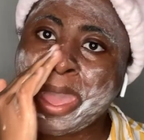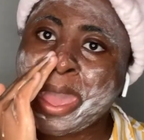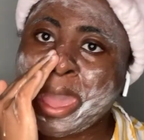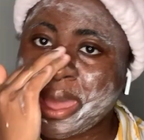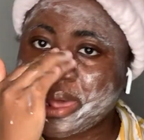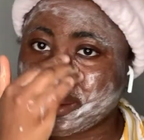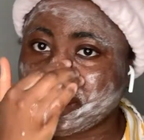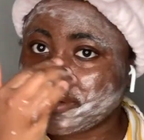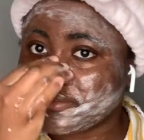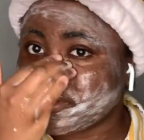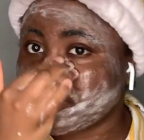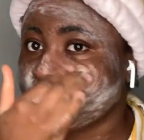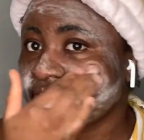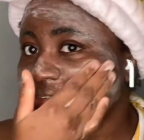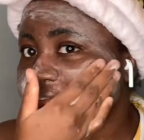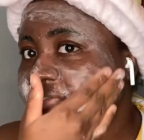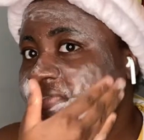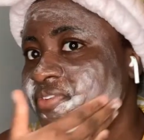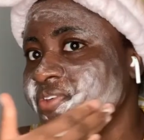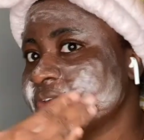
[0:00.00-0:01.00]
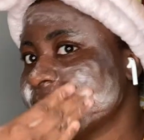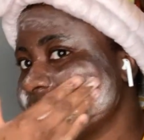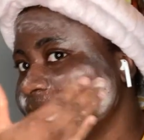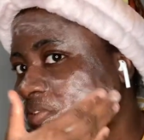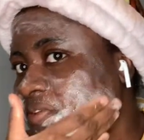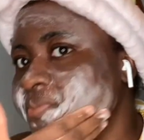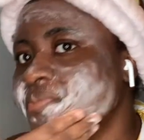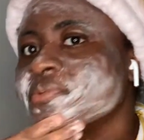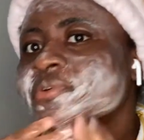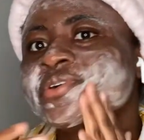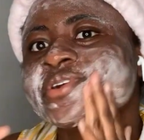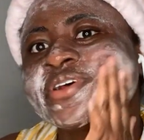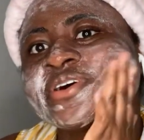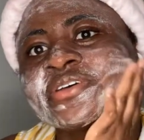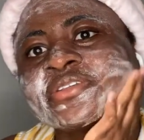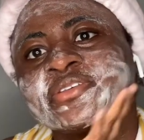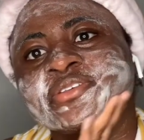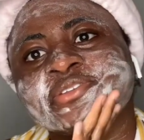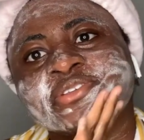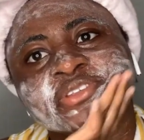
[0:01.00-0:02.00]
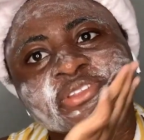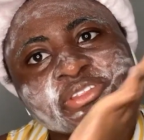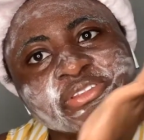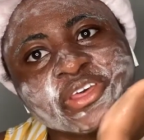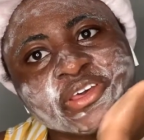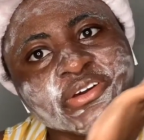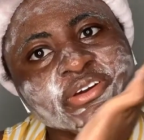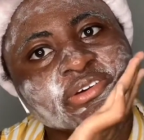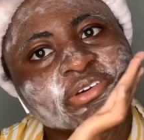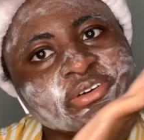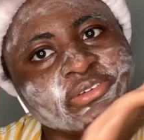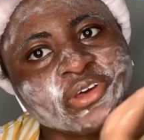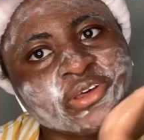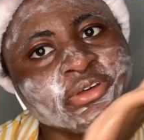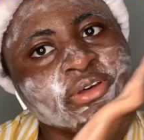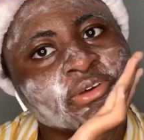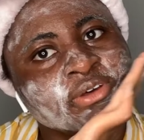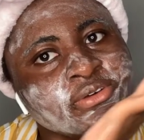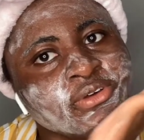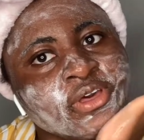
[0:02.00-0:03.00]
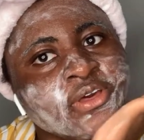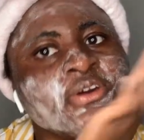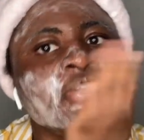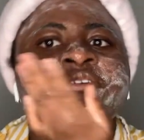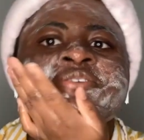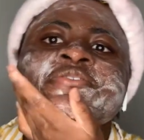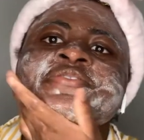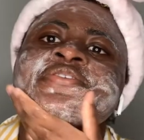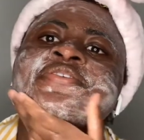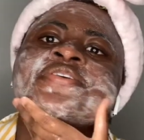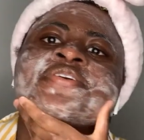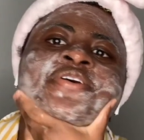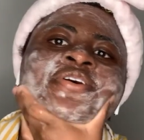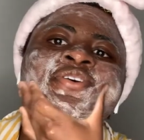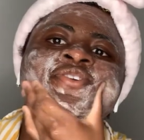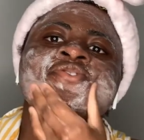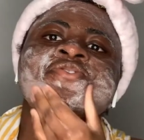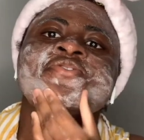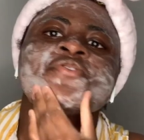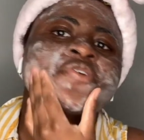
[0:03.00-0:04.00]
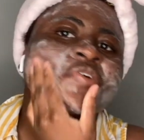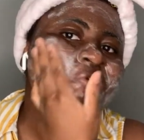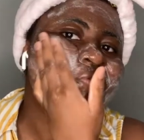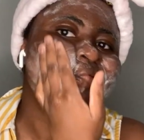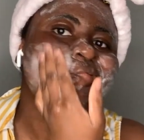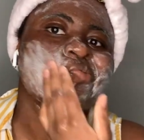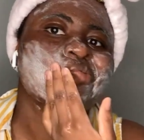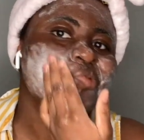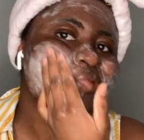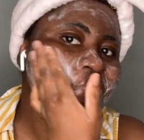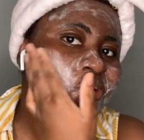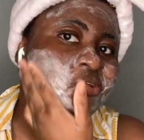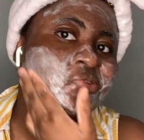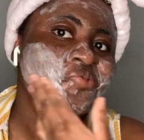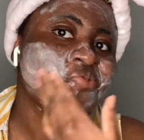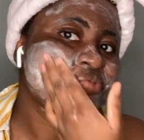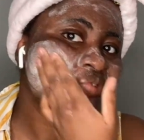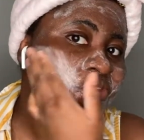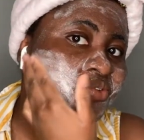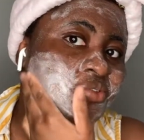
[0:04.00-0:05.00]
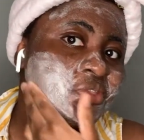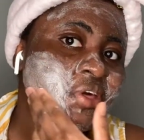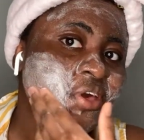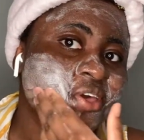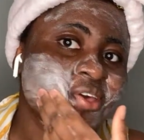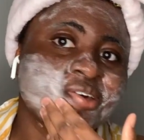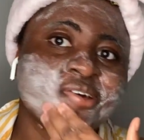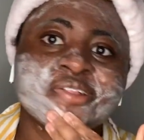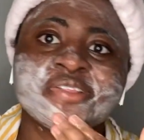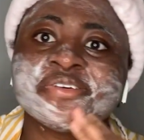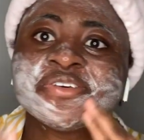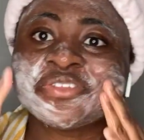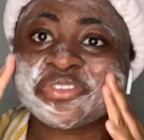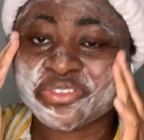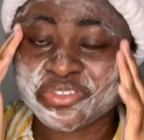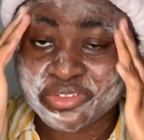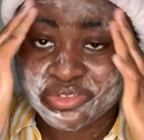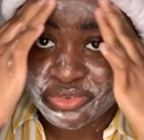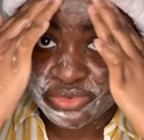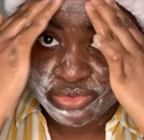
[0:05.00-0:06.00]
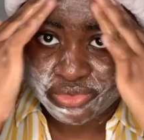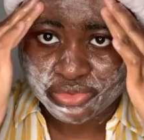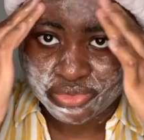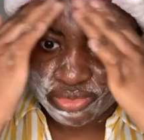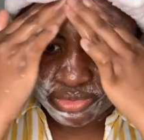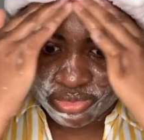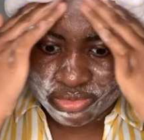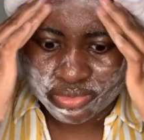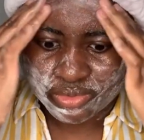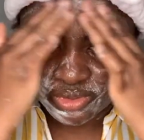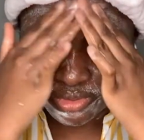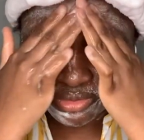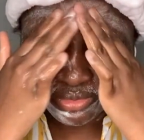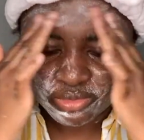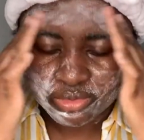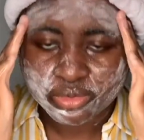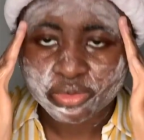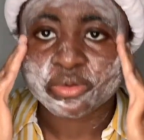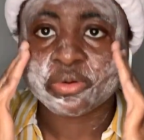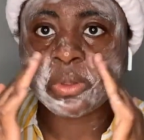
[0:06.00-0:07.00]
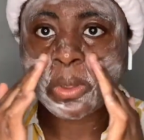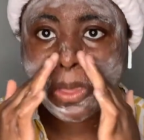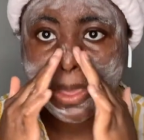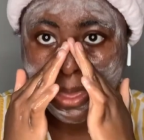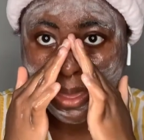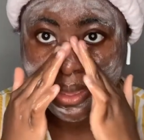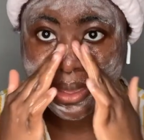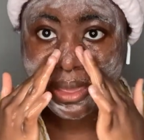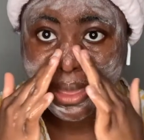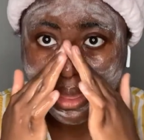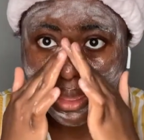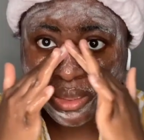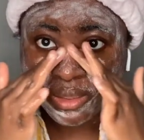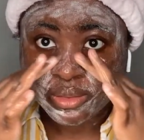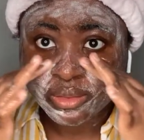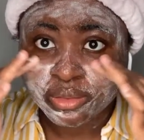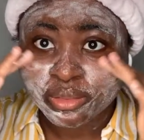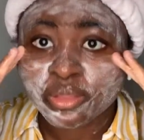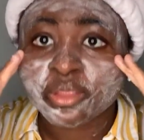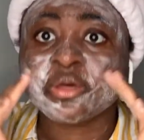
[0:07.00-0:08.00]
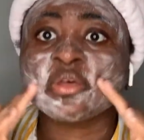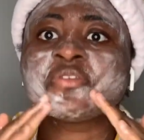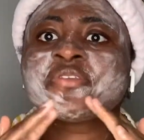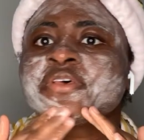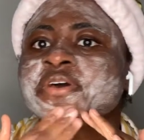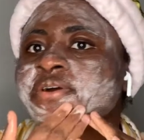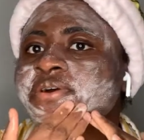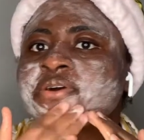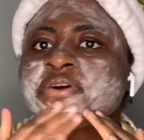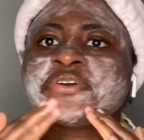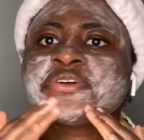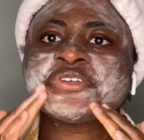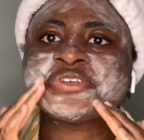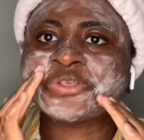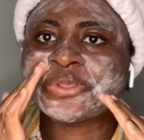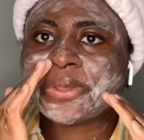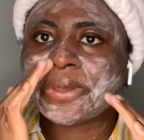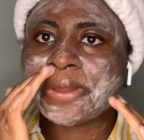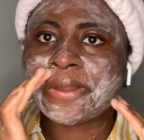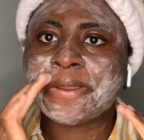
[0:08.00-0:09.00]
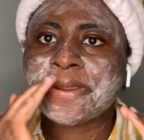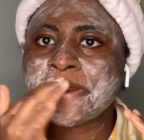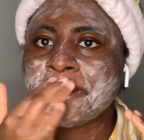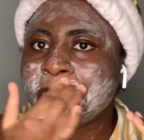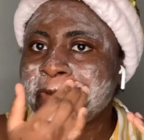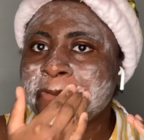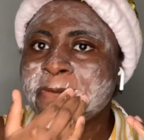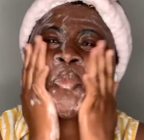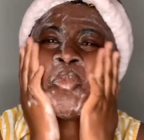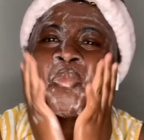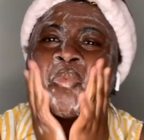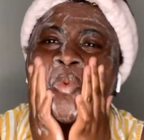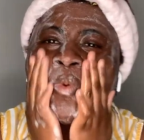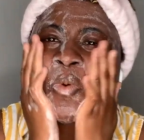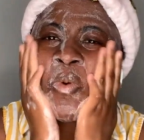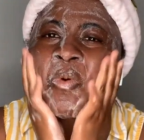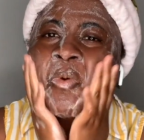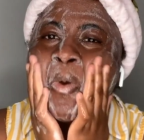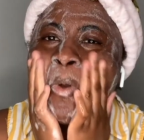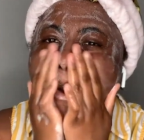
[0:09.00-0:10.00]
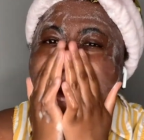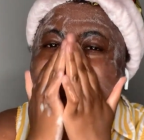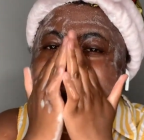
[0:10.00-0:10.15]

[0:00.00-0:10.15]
i love how it feels the product is thick okay and you can you can feel that it cleanses so well so that's a good sign. Oh.